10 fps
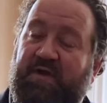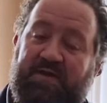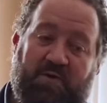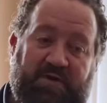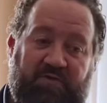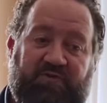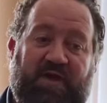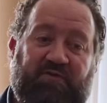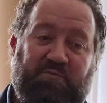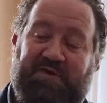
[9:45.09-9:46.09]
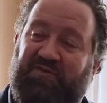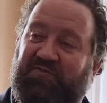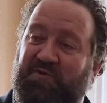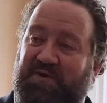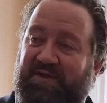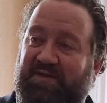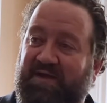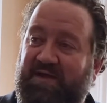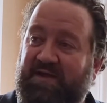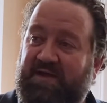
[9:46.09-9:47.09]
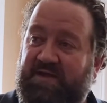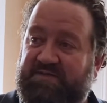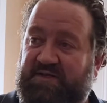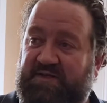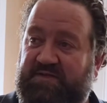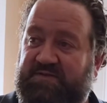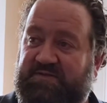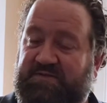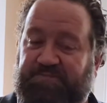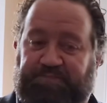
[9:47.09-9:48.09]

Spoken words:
Now in his case, what he's doing is he's